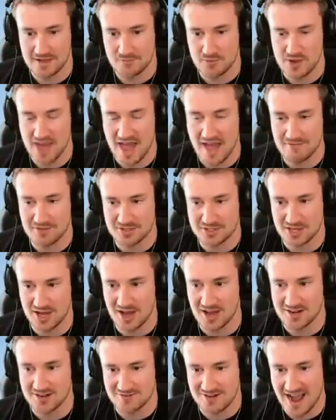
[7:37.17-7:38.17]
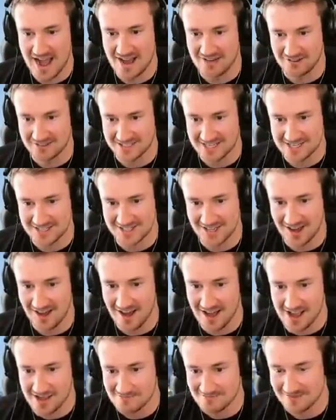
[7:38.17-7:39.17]
If we ever turn around in
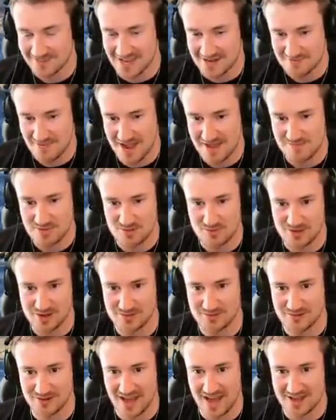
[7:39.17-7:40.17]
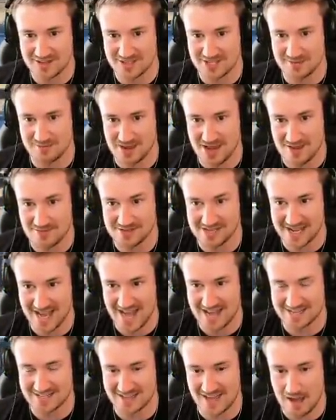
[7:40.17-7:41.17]
time, then maybe we will actually be able to
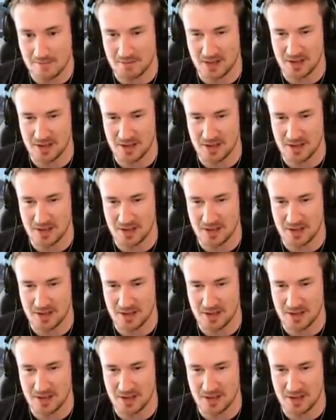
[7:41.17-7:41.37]
get to that